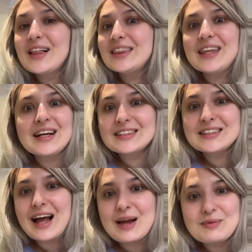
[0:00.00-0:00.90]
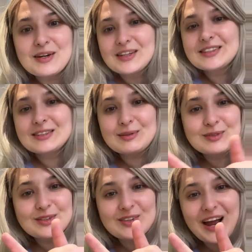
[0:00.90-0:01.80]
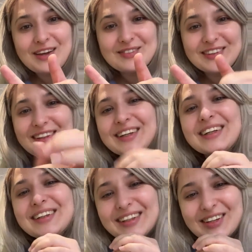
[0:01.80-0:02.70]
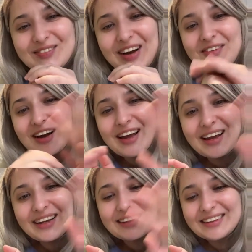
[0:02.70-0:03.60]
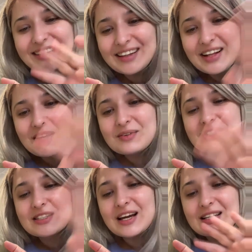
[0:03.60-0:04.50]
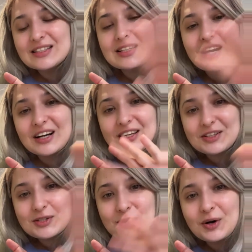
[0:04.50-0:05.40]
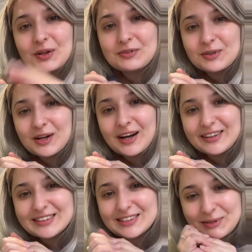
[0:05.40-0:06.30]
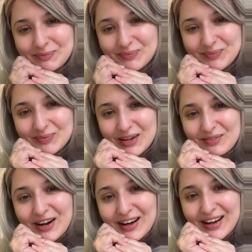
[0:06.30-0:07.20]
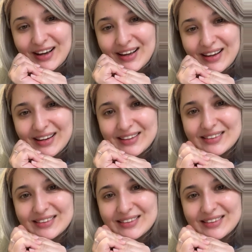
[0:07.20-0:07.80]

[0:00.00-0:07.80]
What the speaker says: next time. Subscribe. Bye bye. It was nice talking to all of you guys. Bye bye.